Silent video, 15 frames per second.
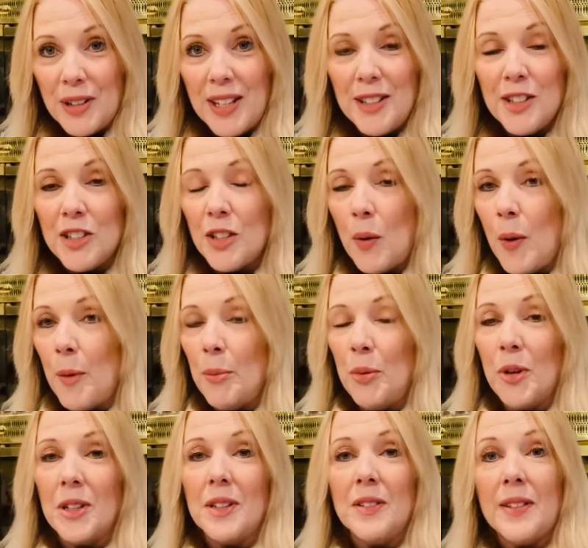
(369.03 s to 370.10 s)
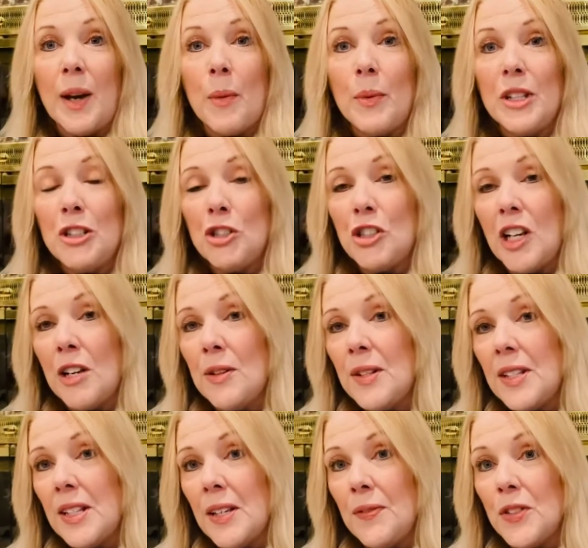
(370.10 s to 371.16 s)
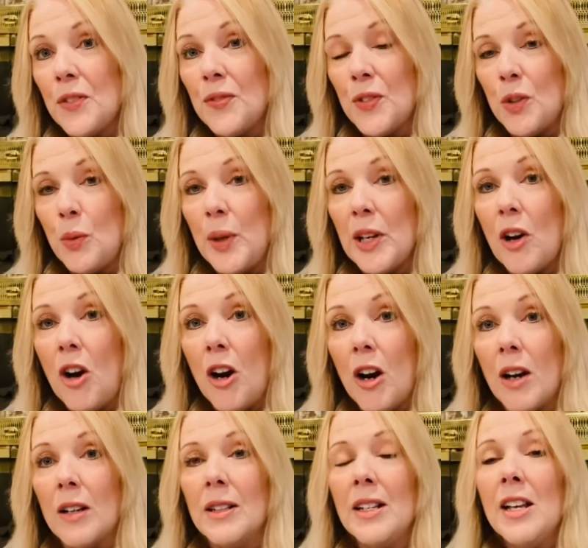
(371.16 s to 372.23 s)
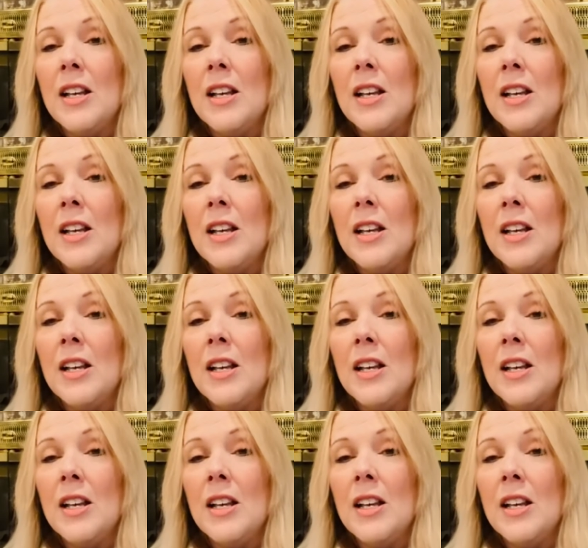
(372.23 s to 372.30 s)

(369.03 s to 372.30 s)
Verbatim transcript: It's so important that we share the gift of who we are